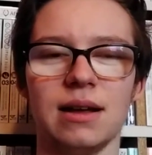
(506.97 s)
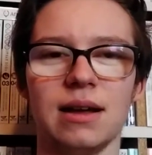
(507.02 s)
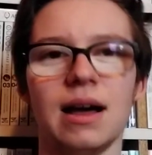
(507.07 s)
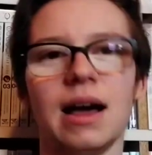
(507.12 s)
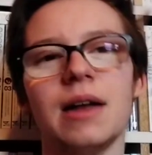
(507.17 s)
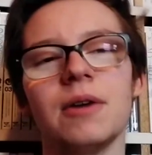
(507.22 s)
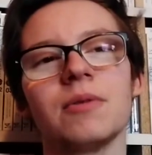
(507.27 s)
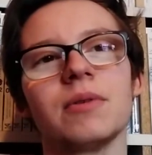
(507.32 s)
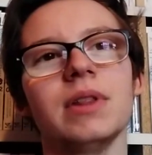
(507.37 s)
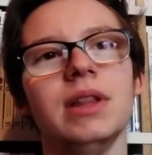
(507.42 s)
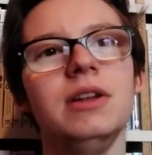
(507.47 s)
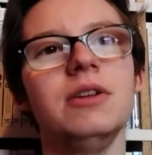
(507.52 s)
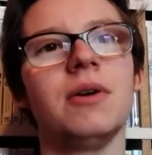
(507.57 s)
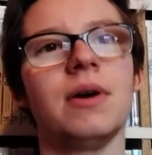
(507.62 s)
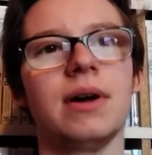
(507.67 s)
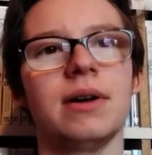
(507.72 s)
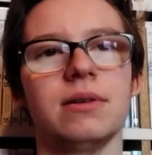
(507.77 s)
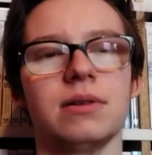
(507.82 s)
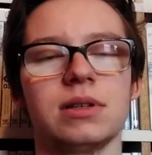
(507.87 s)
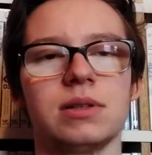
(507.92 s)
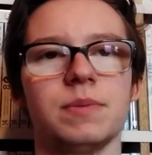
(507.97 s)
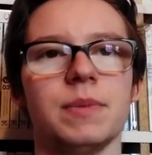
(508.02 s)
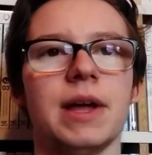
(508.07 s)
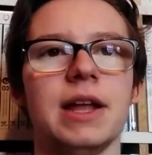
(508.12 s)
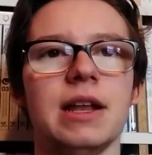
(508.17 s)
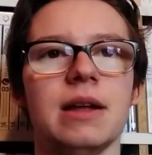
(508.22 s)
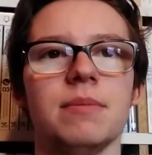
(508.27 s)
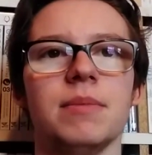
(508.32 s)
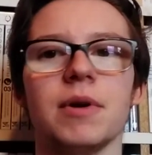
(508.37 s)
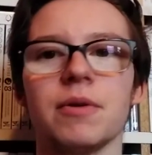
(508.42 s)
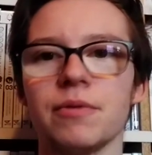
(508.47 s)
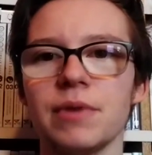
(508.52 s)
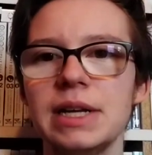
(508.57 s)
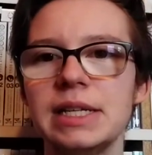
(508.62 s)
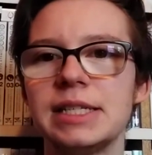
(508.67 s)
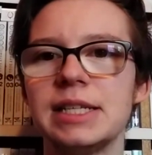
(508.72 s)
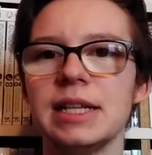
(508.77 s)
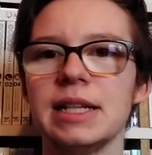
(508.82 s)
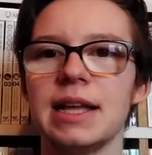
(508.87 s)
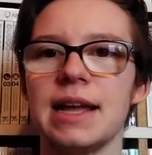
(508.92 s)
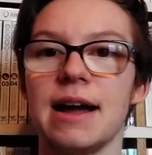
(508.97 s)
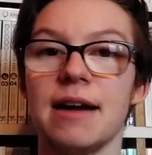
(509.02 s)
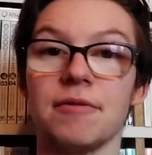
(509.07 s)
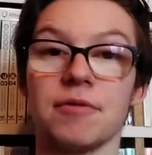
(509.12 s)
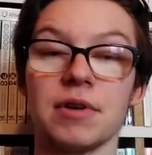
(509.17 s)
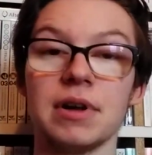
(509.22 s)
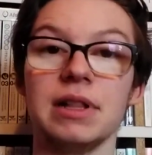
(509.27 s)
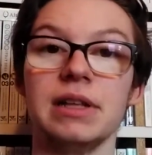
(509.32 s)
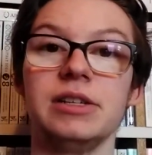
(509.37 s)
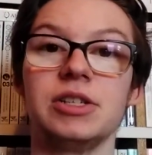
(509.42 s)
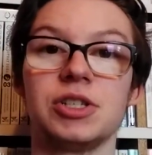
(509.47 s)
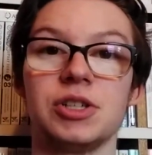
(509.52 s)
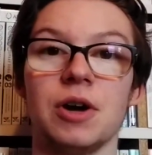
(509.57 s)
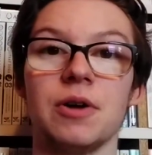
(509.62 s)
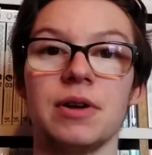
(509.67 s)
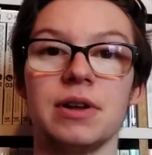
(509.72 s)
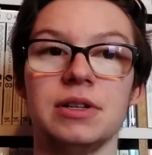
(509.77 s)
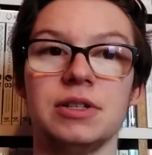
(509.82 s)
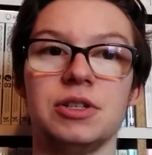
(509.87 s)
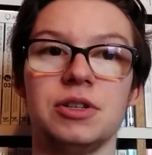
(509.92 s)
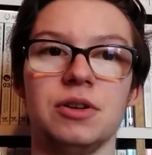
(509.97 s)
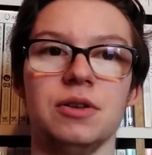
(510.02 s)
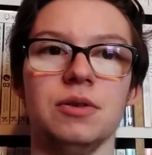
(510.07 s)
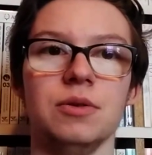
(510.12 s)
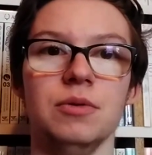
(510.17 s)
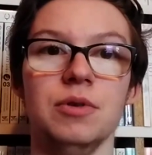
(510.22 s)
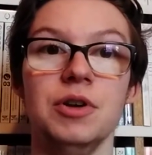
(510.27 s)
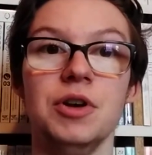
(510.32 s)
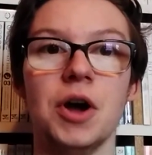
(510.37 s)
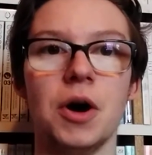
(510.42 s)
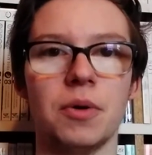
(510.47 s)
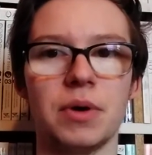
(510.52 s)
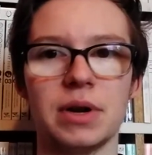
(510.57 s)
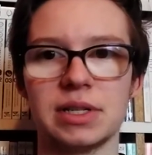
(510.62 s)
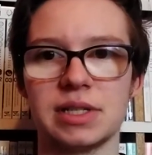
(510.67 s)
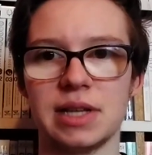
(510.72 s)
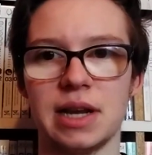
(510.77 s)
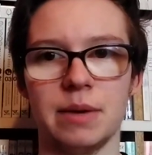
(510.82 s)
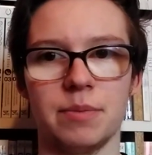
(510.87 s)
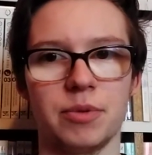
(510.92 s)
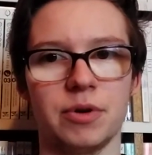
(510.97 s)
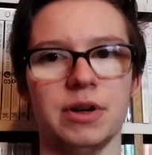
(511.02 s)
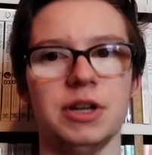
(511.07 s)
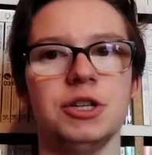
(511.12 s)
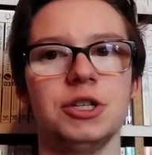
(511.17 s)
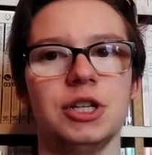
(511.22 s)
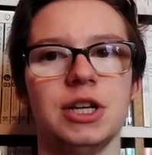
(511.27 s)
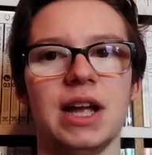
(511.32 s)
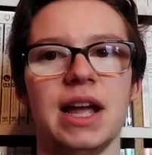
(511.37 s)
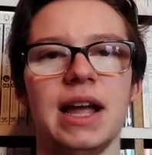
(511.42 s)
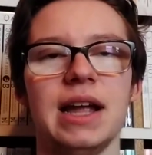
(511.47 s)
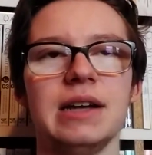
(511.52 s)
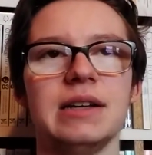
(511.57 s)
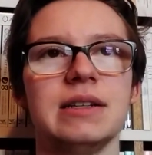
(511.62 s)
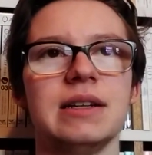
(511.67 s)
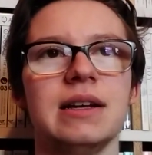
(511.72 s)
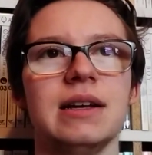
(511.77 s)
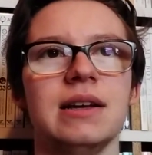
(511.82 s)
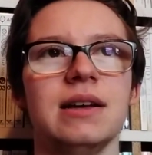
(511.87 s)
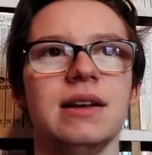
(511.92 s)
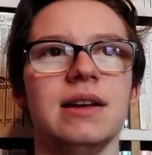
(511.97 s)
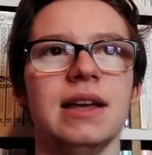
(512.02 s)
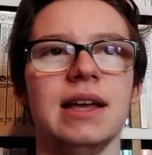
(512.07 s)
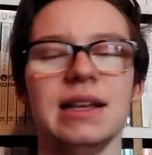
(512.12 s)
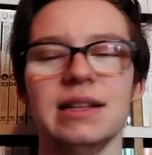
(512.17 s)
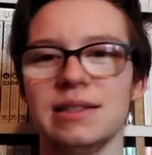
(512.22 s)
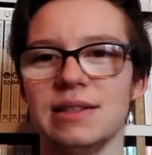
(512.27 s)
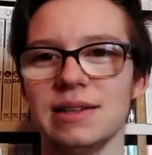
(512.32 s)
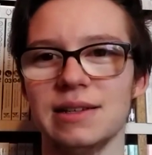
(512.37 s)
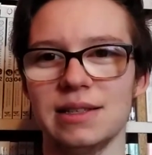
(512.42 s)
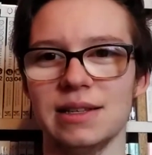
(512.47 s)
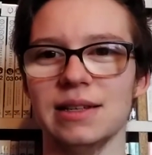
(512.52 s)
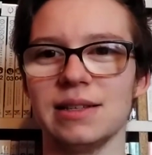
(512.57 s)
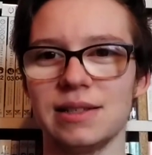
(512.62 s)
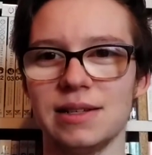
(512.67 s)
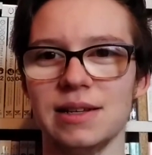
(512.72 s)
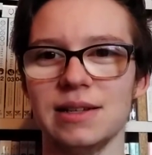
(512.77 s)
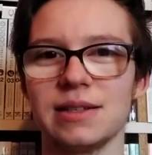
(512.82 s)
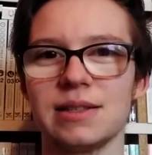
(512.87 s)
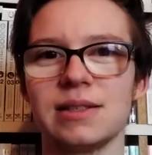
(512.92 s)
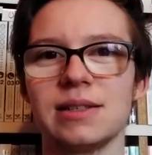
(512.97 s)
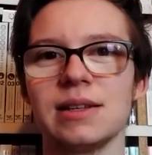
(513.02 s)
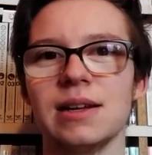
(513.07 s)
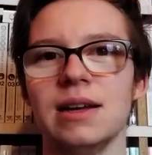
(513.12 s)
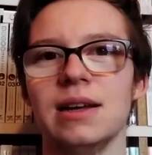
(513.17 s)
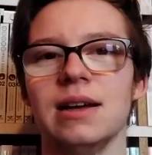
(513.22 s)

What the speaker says: I don't really know how to explain it, but recently I've really started to notice and appreciate its existence,